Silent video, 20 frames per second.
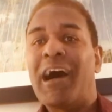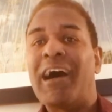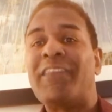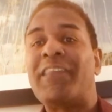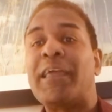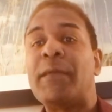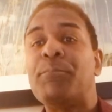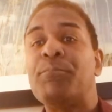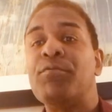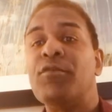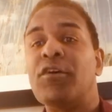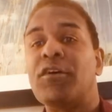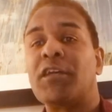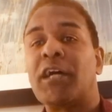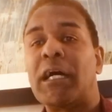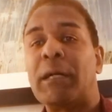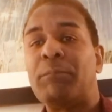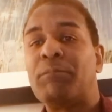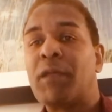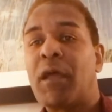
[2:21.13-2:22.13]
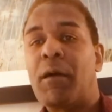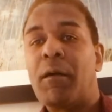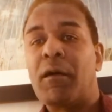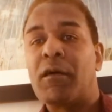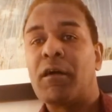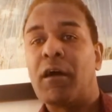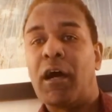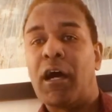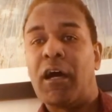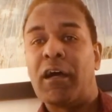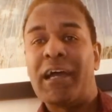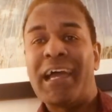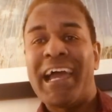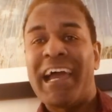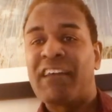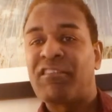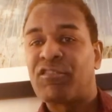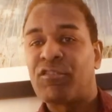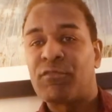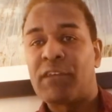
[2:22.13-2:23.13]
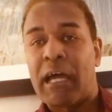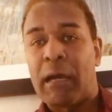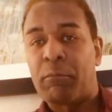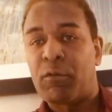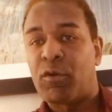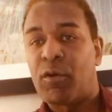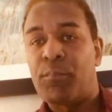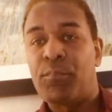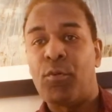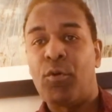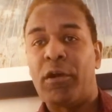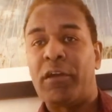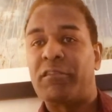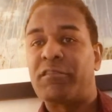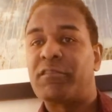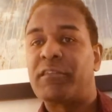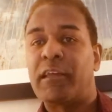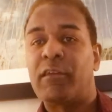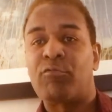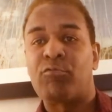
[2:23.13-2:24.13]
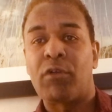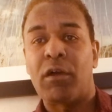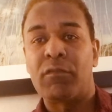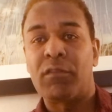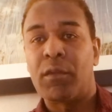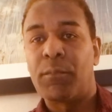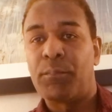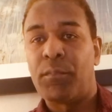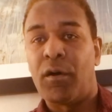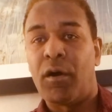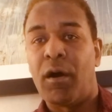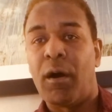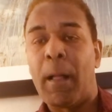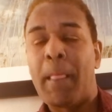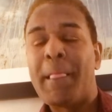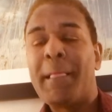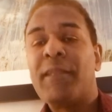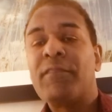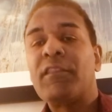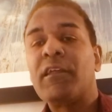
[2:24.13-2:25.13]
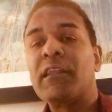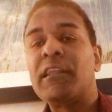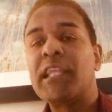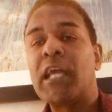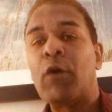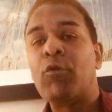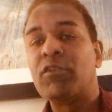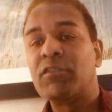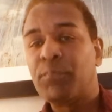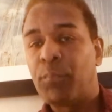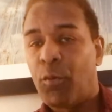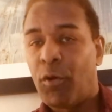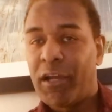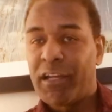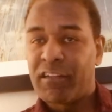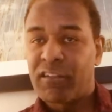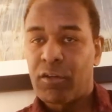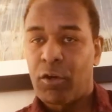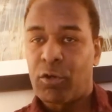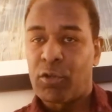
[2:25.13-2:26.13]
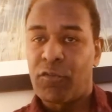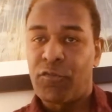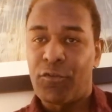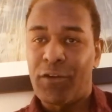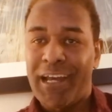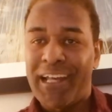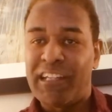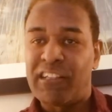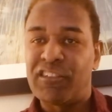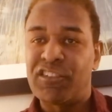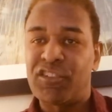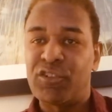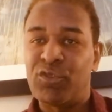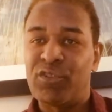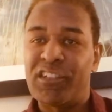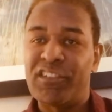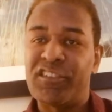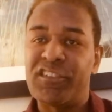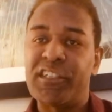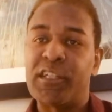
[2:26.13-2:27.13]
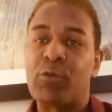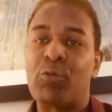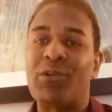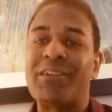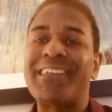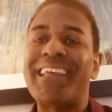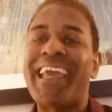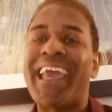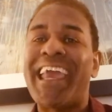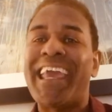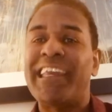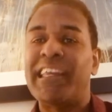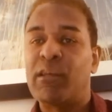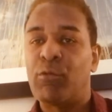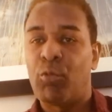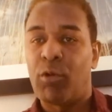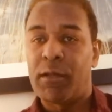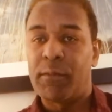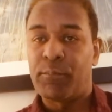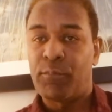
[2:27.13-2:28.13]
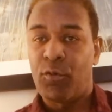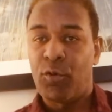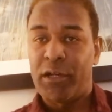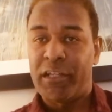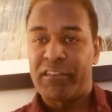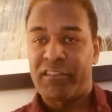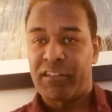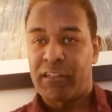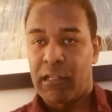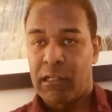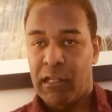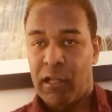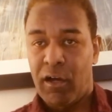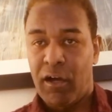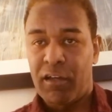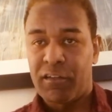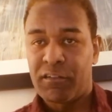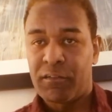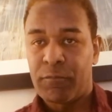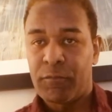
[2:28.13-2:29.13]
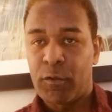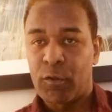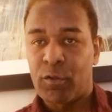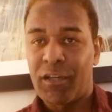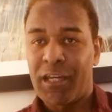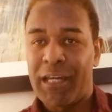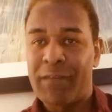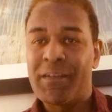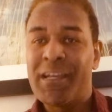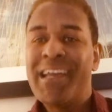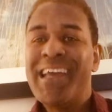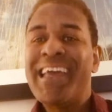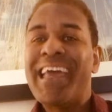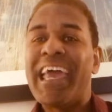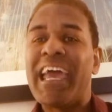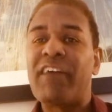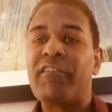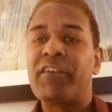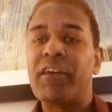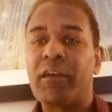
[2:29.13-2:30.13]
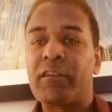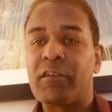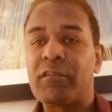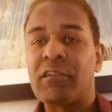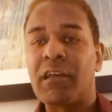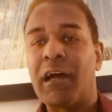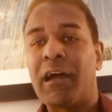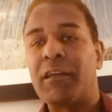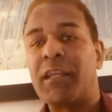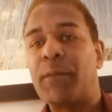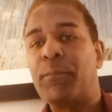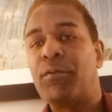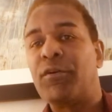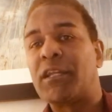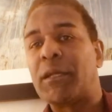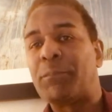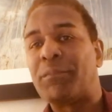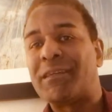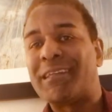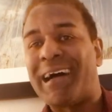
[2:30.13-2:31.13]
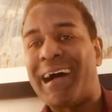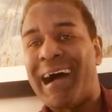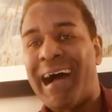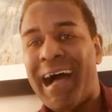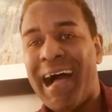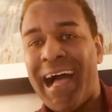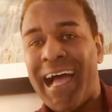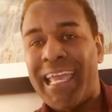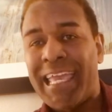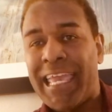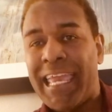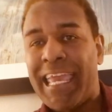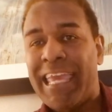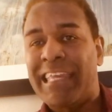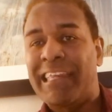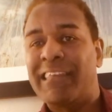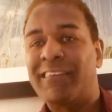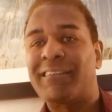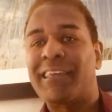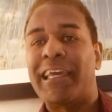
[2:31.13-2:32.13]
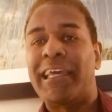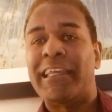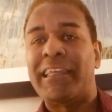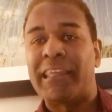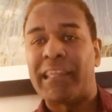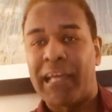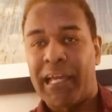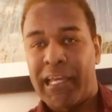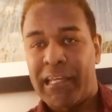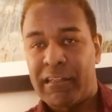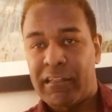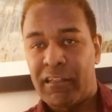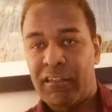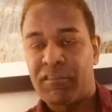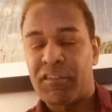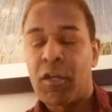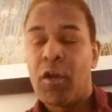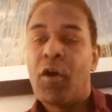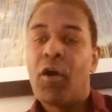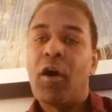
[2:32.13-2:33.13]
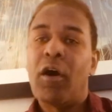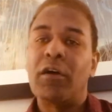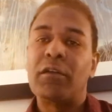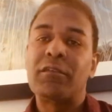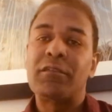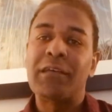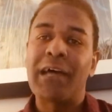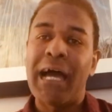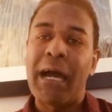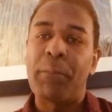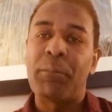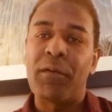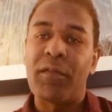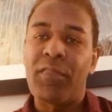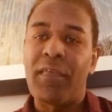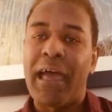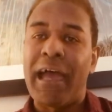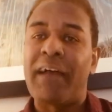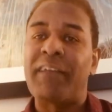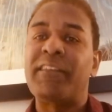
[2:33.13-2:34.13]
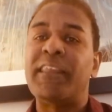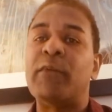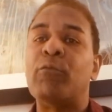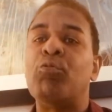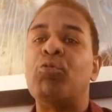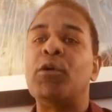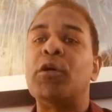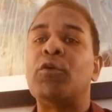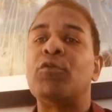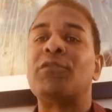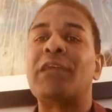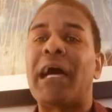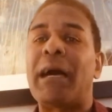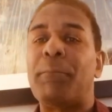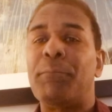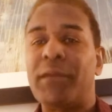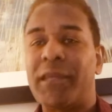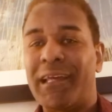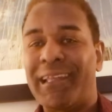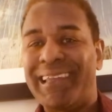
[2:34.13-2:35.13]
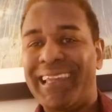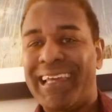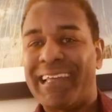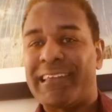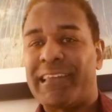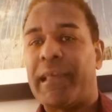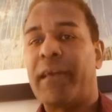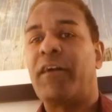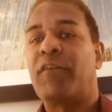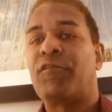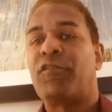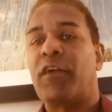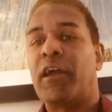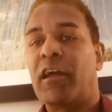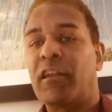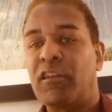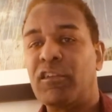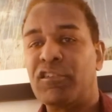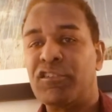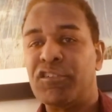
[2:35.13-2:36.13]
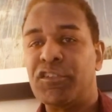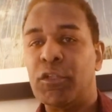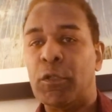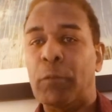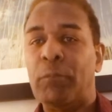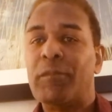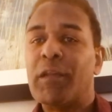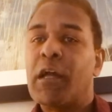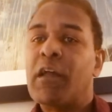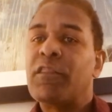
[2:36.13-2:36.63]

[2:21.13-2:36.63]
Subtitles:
They put up astronomical points. They run the ball. The lowest point total for LSU this year was 81 points in a loss, okay? Every other time they put up in the high 80s and 90s. On top of that, it will not be a letdown for LSU.